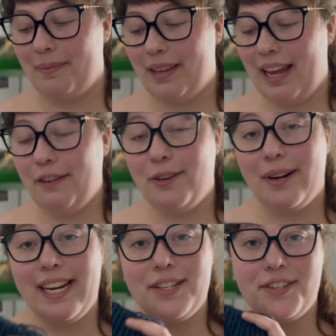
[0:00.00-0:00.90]
If you are
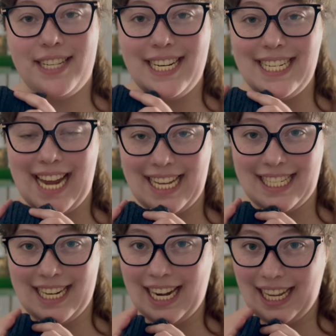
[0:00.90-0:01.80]
interested in
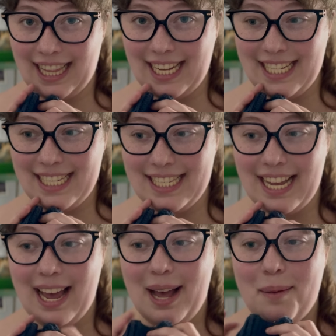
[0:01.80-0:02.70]
test knitting these,
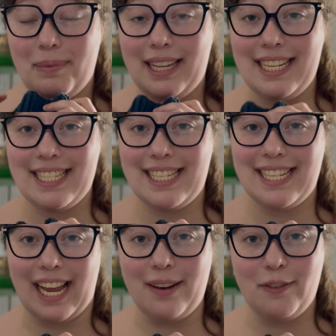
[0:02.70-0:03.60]
please
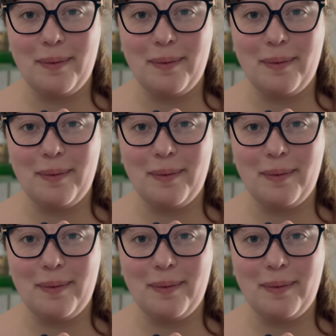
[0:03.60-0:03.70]
sign up for